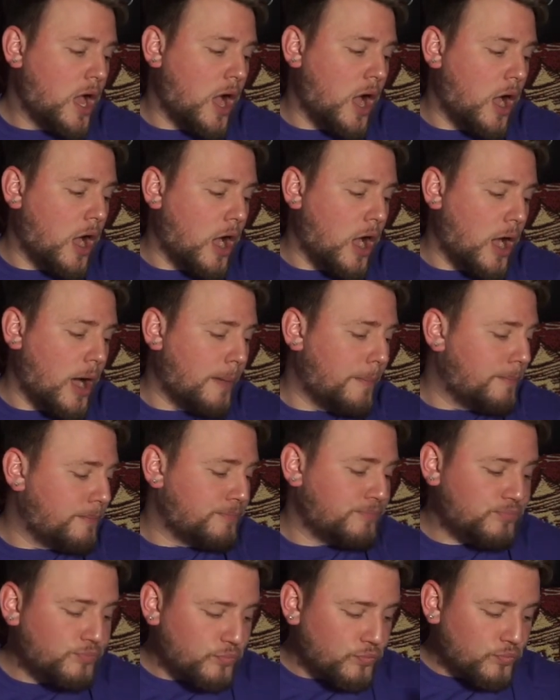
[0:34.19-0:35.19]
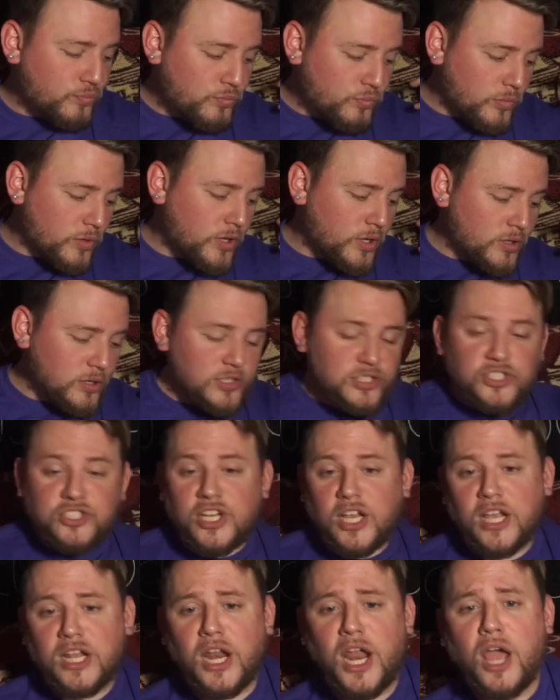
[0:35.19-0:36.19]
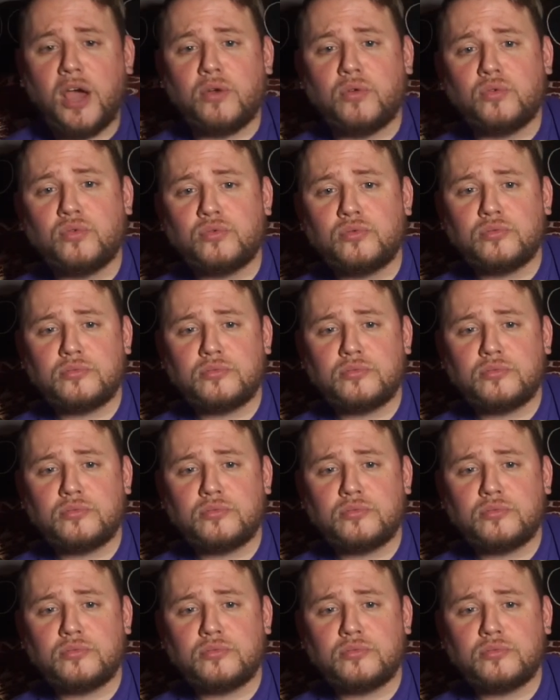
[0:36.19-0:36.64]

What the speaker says: Let's check it out.